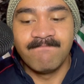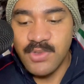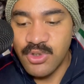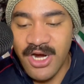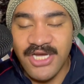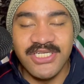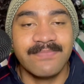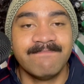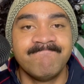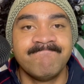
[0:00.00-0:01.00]

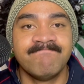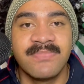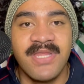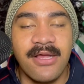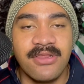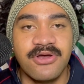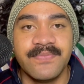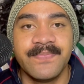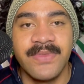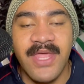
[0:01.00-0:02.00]
crashing down low.
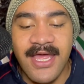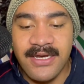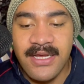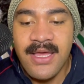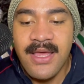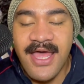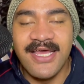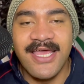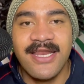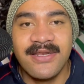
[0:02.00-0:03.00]
And
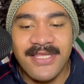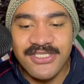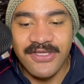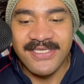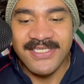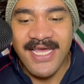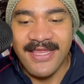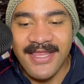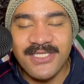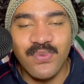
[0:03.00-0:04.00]
again, that's not to say
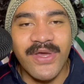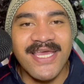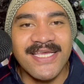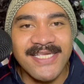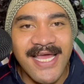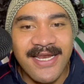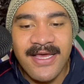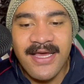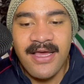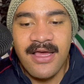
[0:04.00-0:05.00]
that that's where he's at
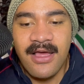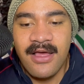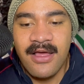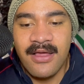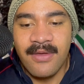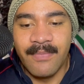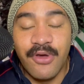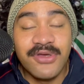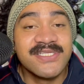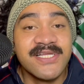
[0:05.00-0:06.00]

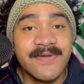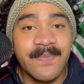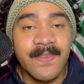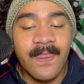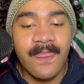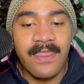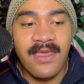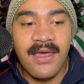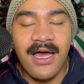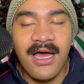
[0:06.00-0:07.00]
personally,
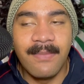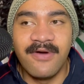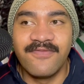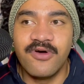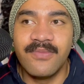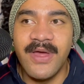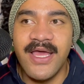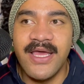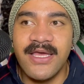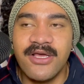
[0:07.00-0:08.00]
but from
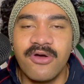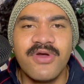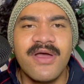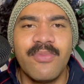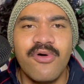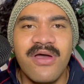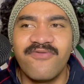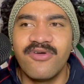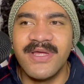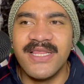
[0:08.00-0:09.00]
a career point,
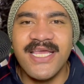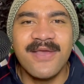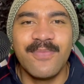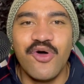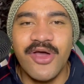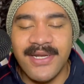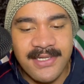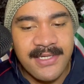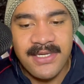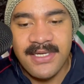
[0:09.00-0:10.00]
from a league point,
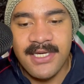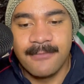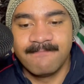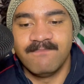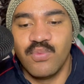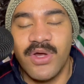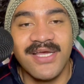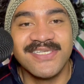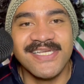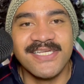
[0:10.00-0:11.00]
what
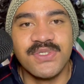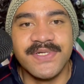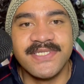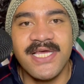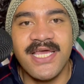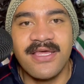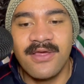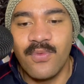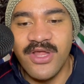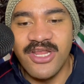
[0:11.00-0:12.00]
else do you sort of say
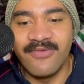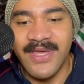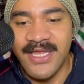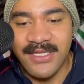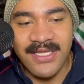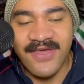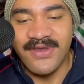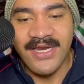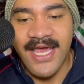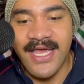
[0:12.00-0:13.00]
when you're being
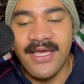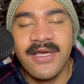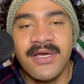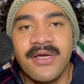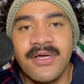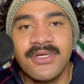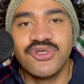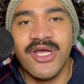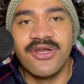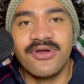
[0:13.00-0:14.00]
given a
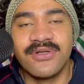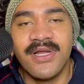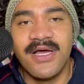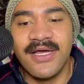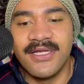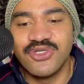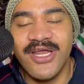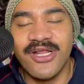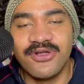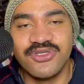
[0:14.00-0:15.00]
train
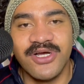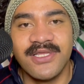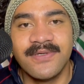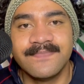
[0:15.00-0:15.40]
contract?